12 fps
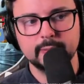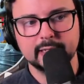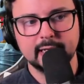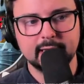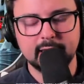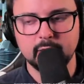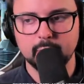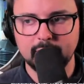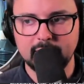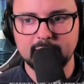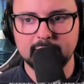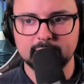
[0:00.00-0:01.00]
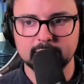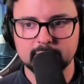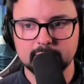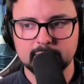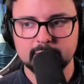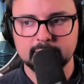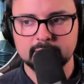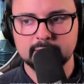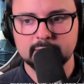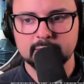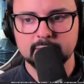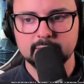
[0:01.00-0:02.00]
Like, I can't wait.
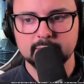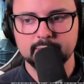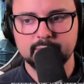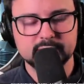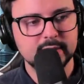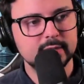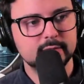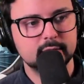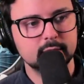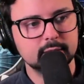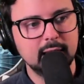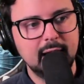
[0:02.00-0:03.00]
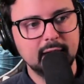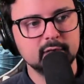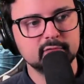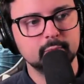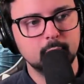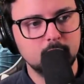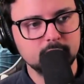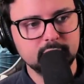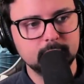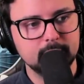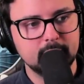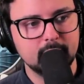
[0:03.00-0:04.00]
But the lack of
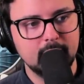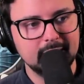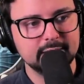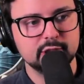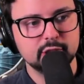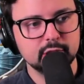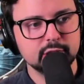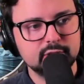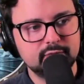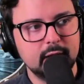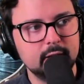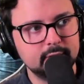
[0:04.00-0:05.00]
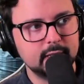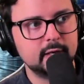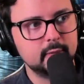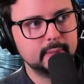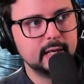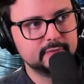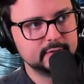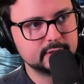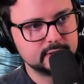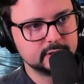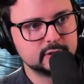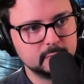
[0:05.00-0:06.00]
multiplayer, I just found out about
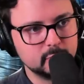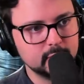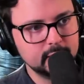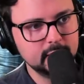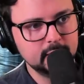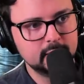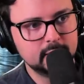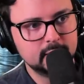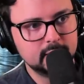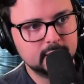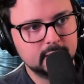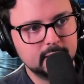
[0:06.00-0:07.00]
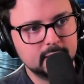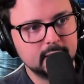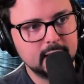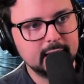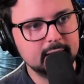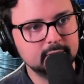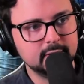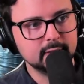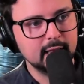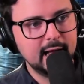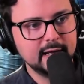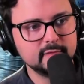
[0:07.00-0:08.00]
this morning. And the
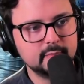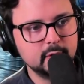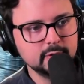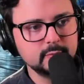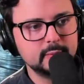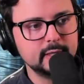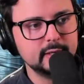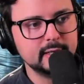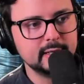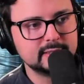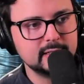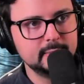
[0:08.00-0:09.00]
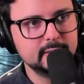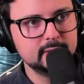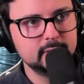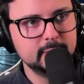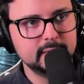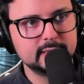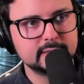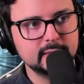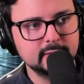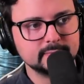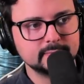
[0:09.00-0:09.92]
lack of multiplayer, it's got me a little bit concerned.